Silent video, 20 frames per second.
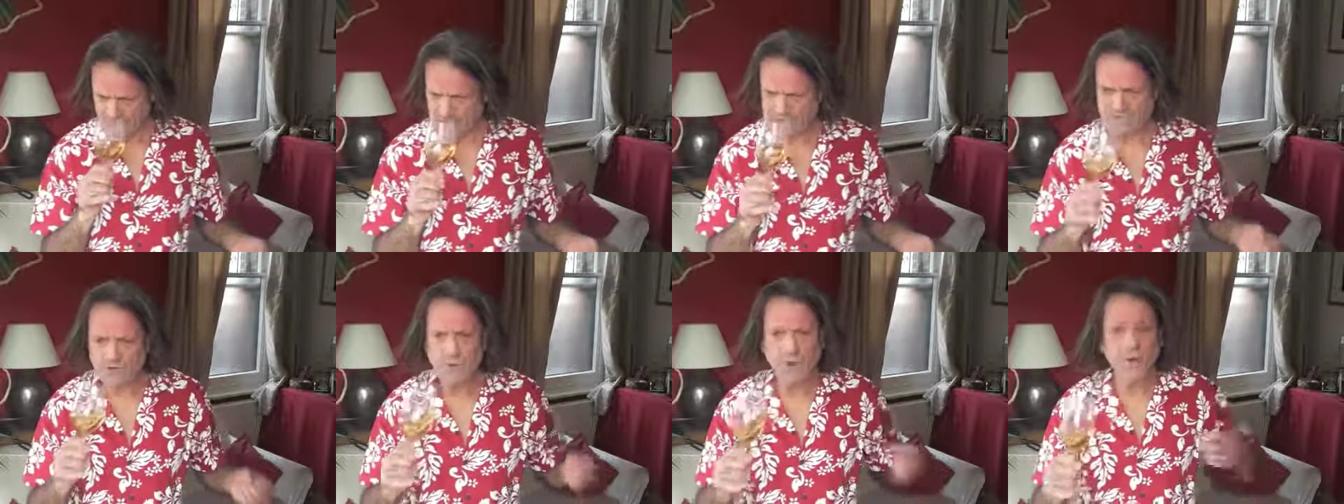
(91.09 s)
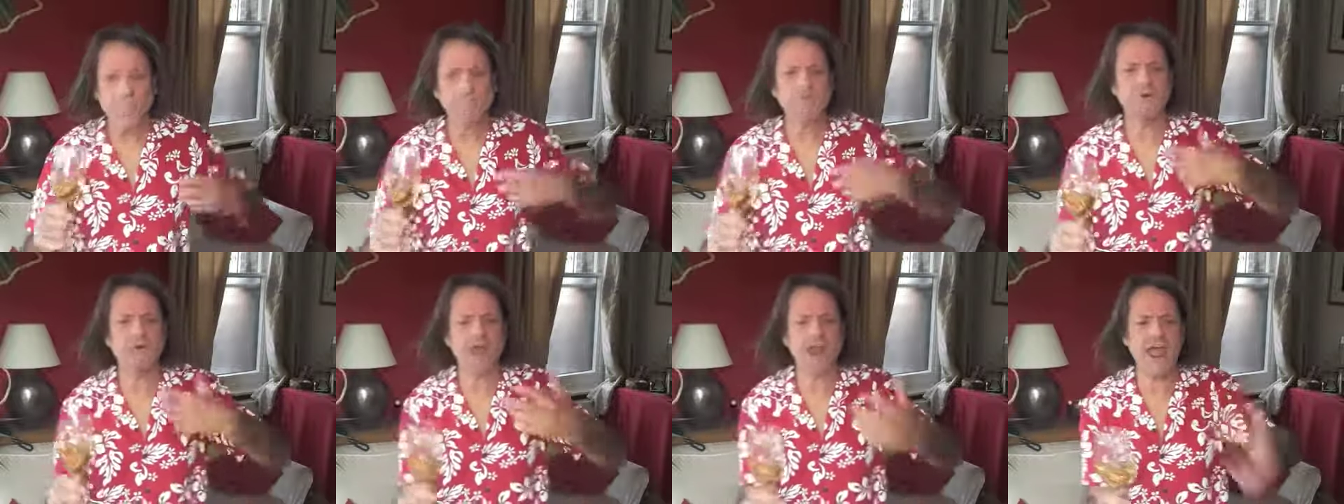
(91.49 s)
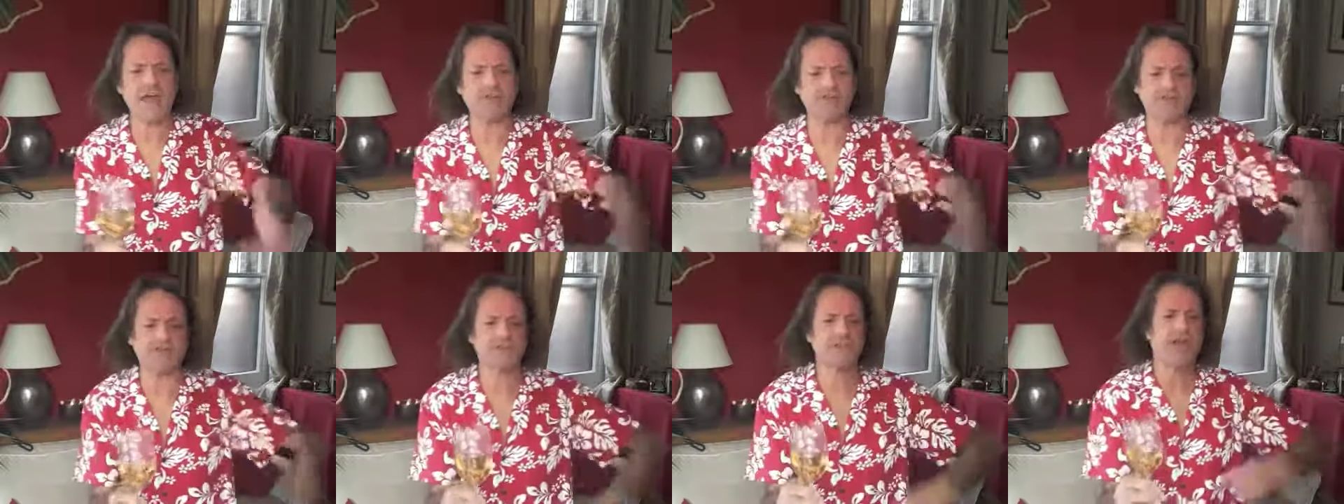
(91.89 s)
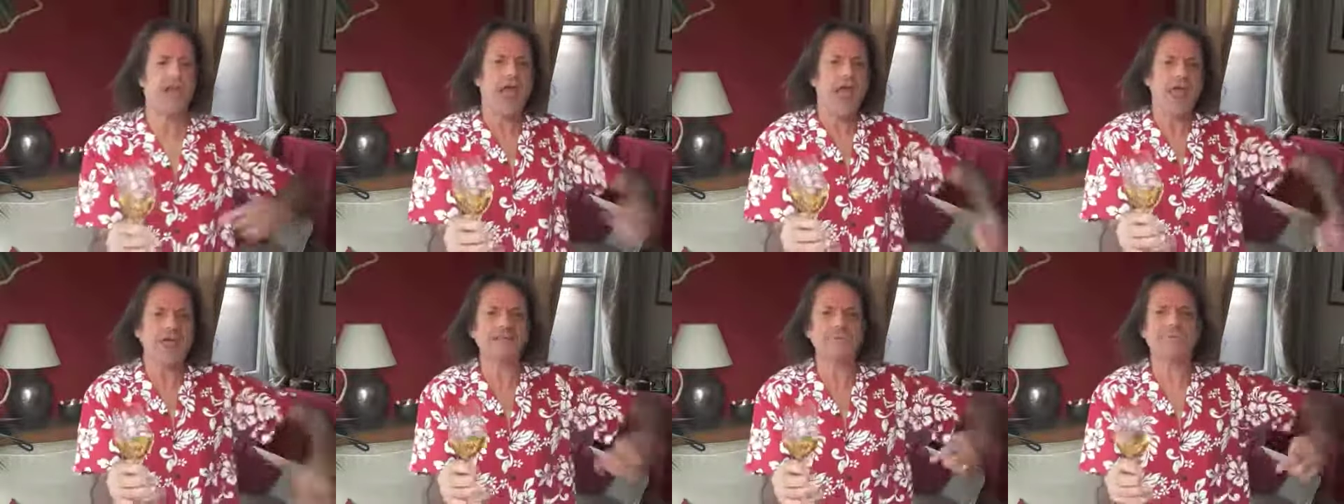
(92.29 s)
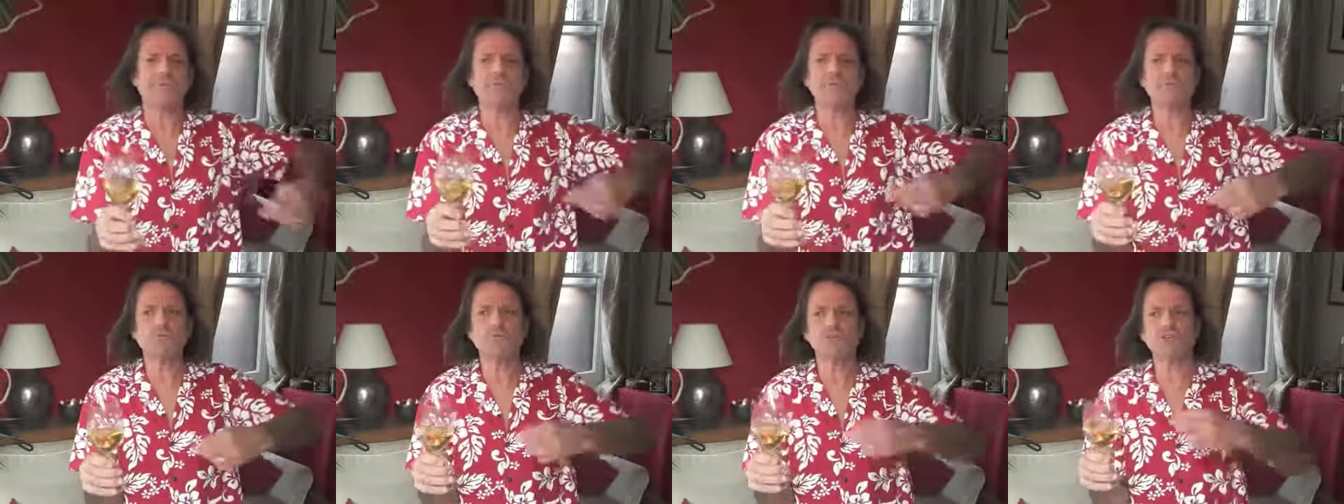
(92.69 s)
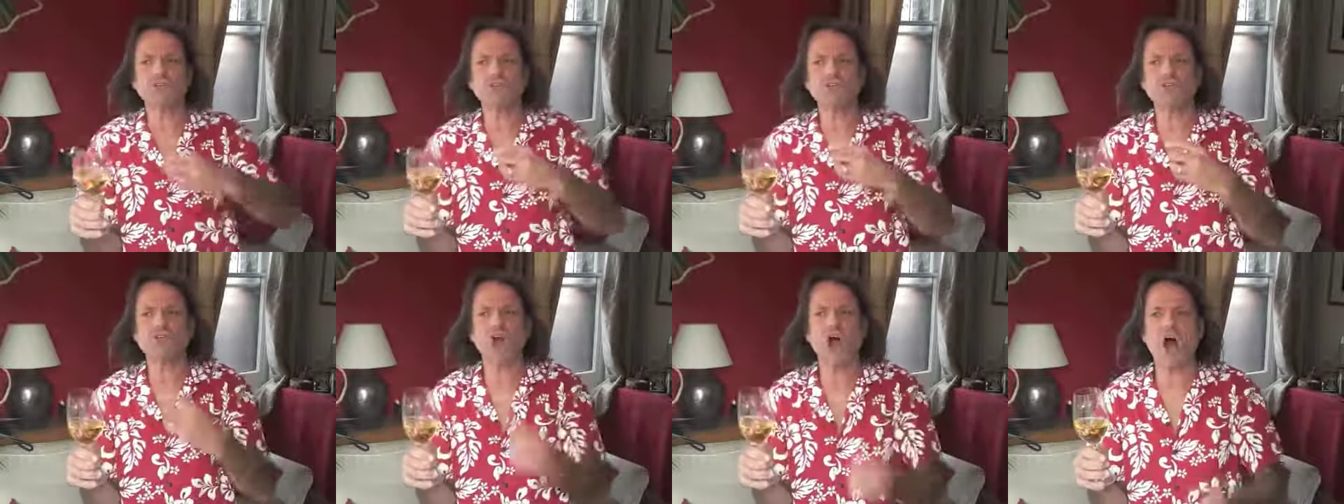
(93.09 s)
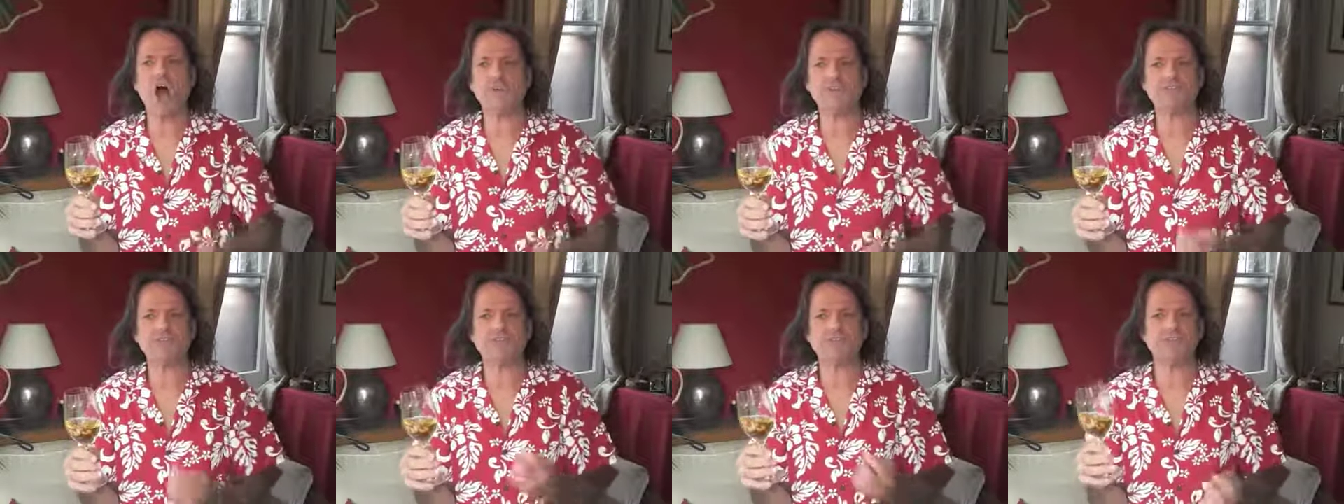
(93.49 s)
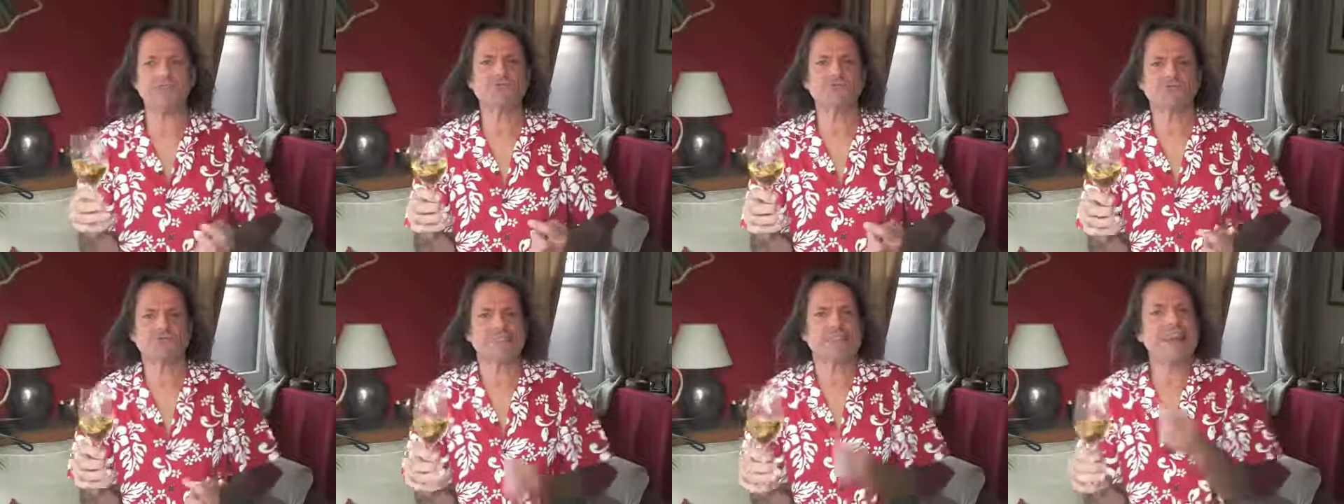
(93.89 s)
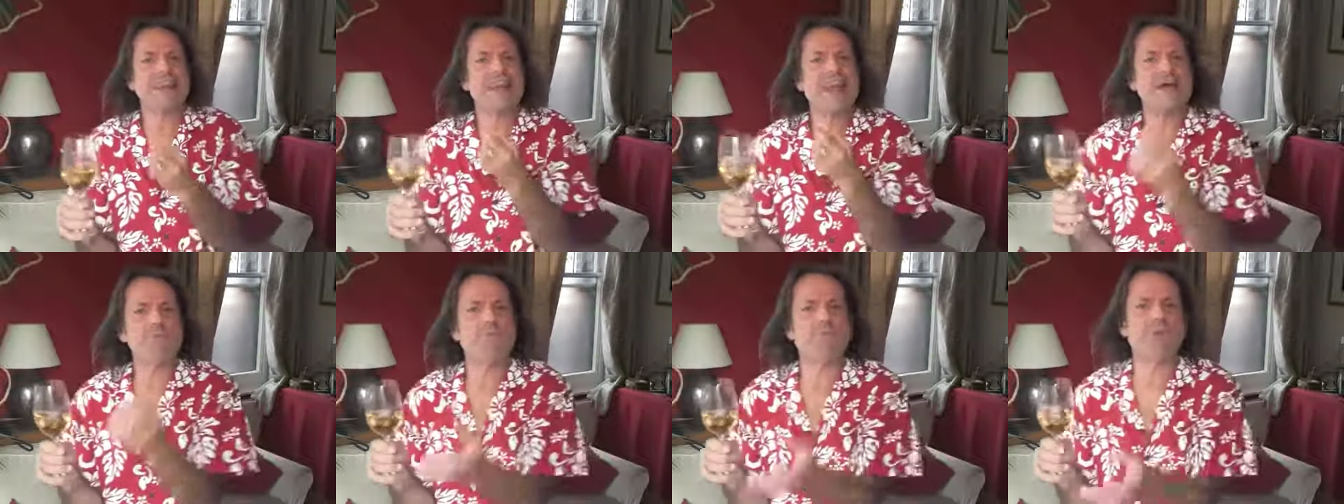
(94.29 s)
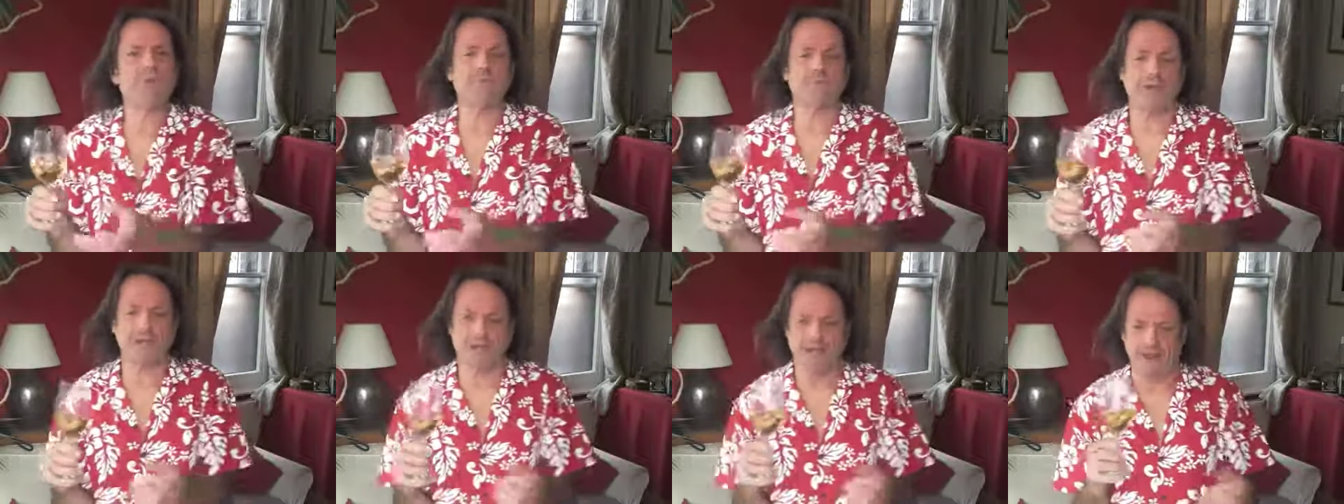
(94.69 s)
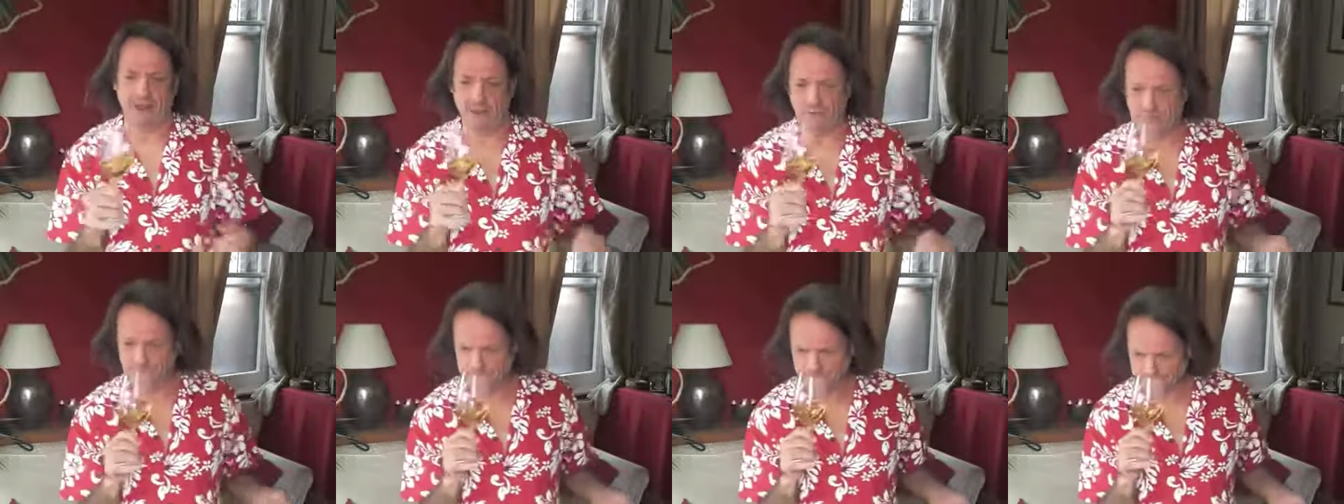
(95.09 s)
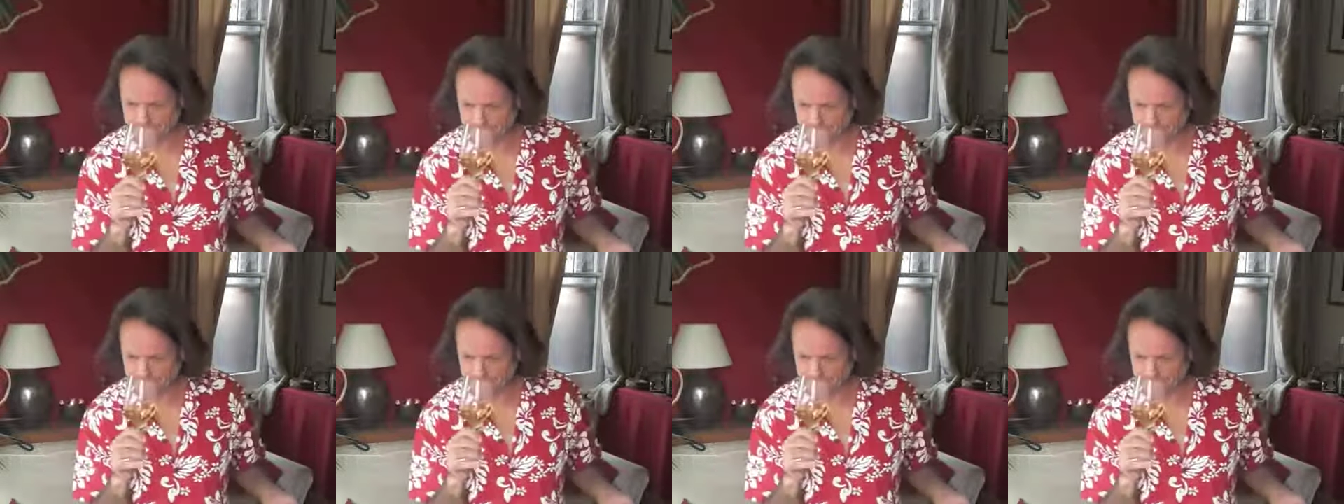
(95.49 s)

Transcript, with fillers: It's quite pronounced. It's filled with sharp citrus, lemon peel.